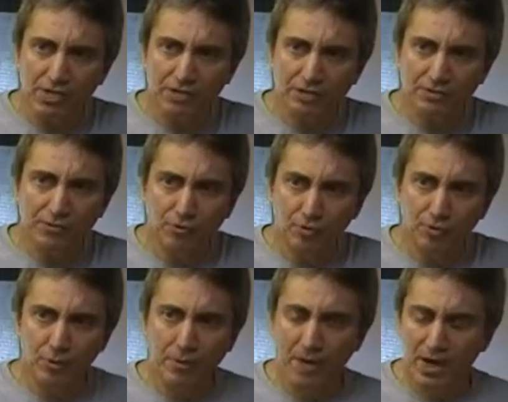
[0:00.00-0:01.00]
It has to yeah,
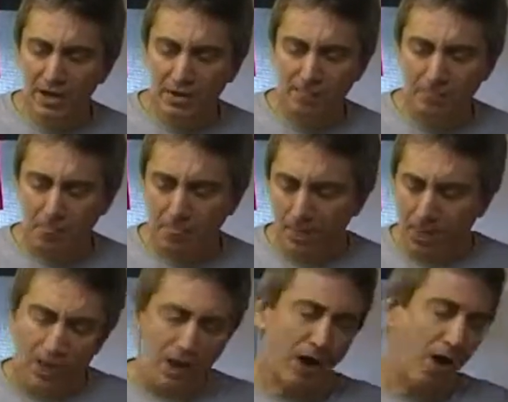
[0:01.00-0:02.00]
form a patty. Yeah.
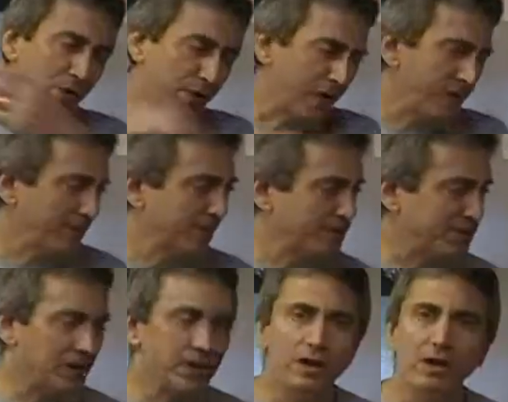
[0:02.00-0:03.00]
Okay,
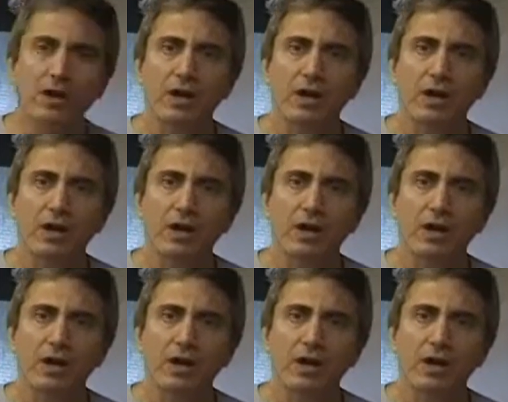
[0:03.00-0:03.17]
that's it.